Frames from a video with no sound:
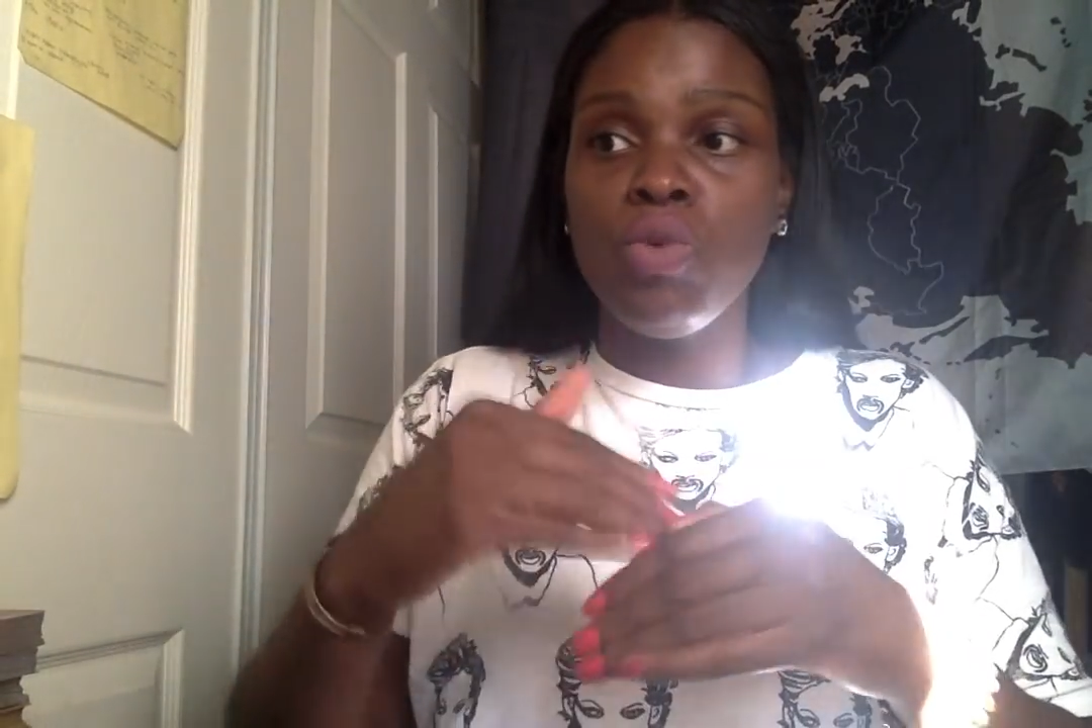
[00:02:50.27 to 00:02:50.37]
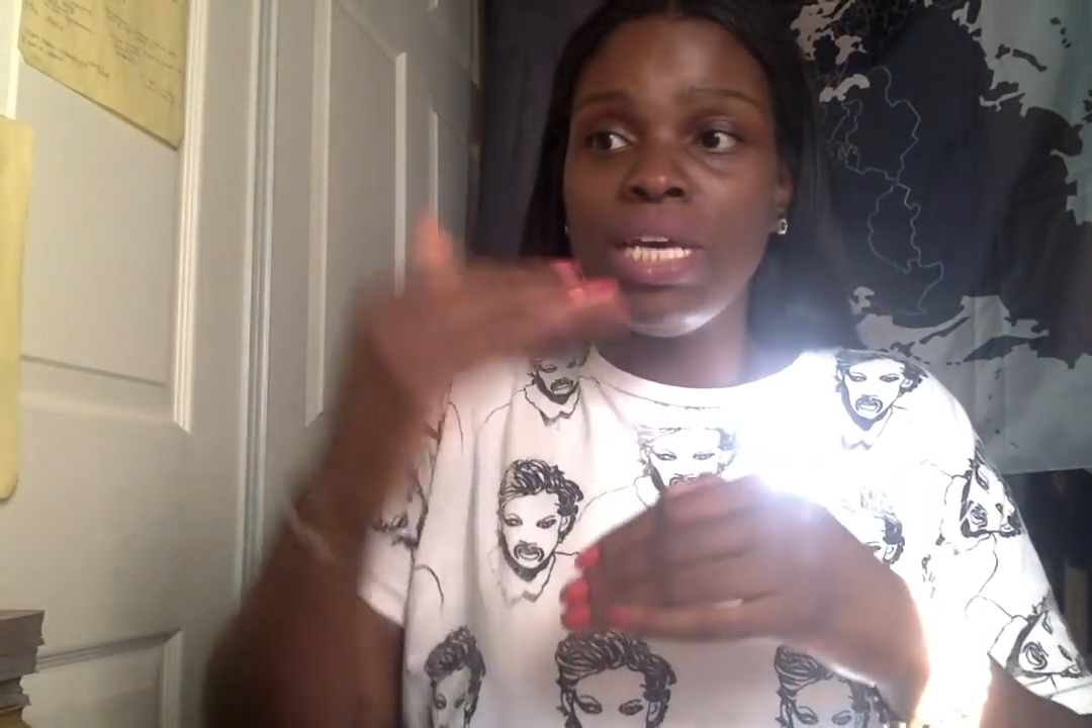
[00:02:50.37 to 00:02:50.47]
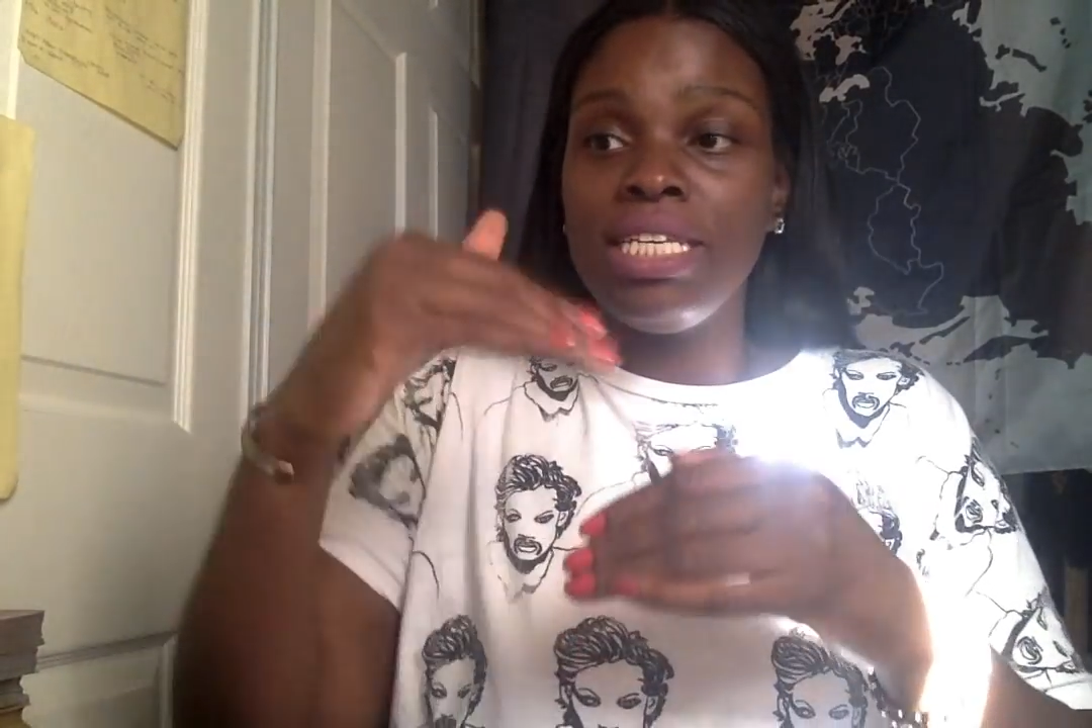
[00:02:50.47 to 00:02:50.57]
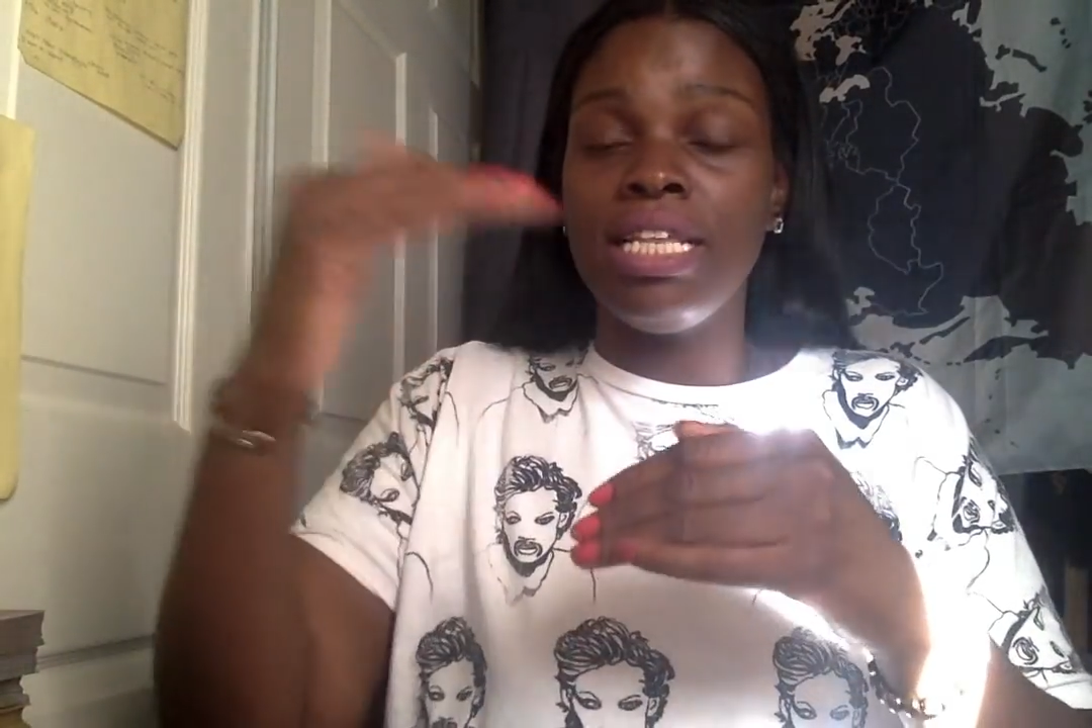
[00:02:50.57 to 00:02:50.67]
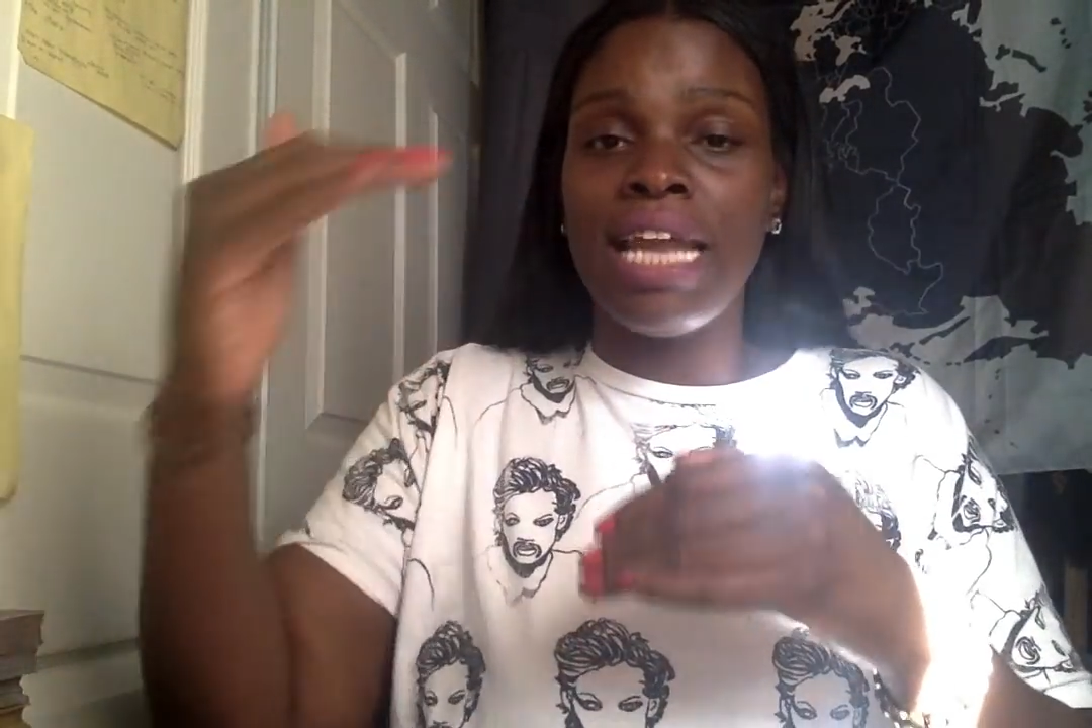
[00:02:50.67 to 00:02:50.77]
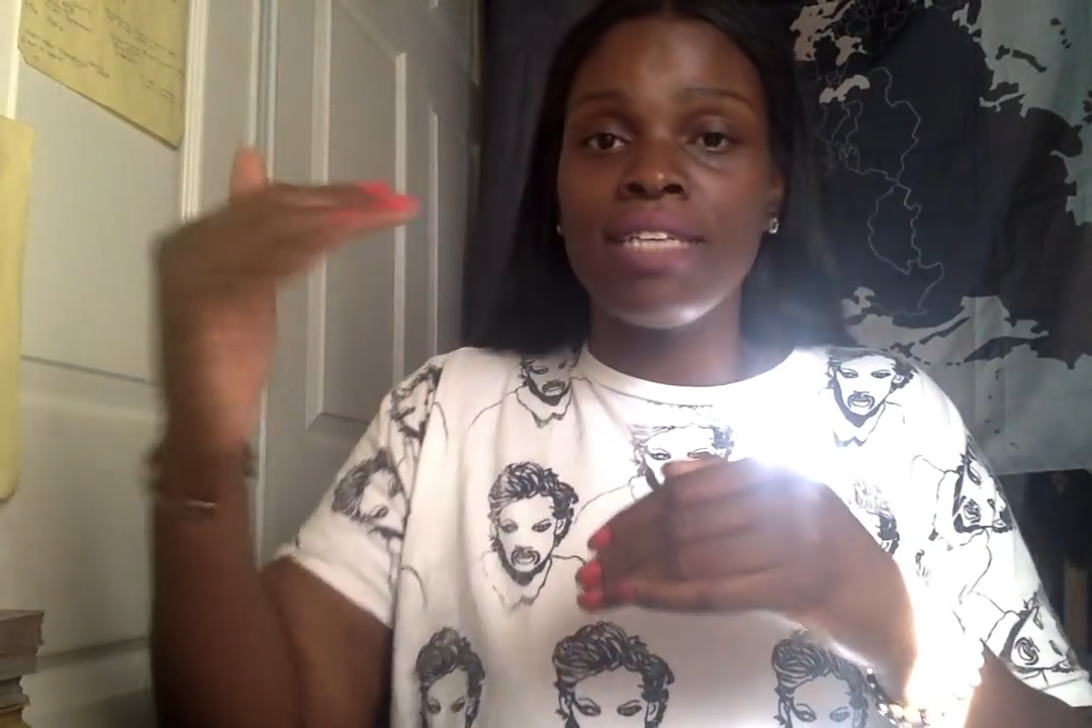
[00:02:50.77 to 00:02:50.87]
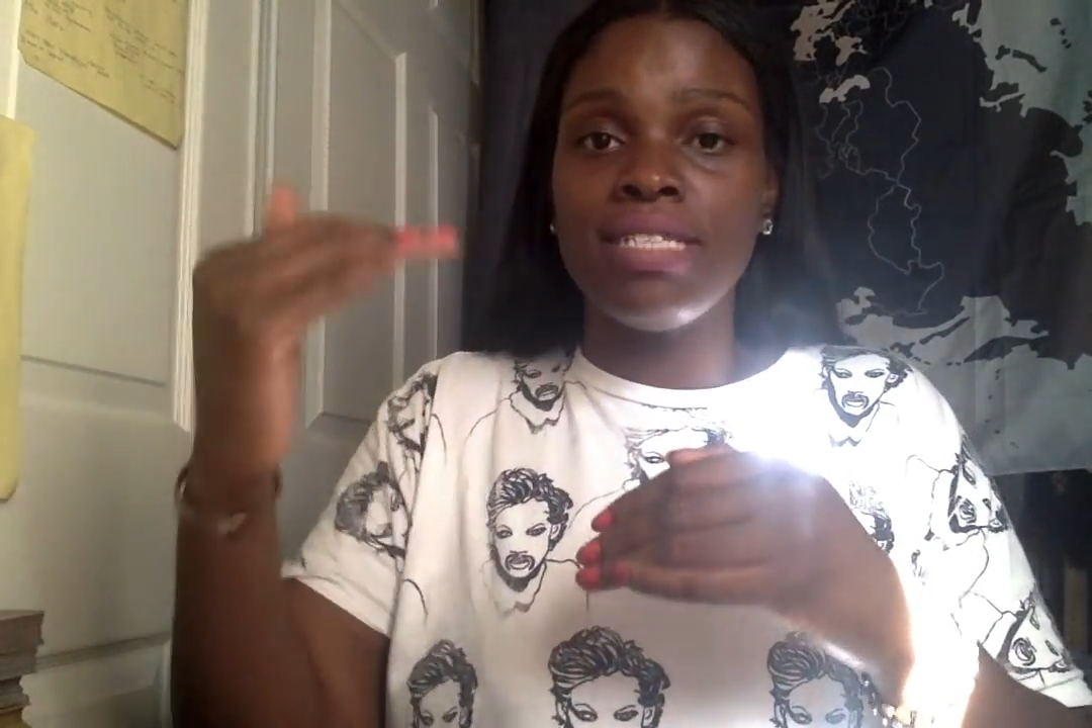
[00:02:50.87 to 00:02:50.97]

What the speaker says: you get to the next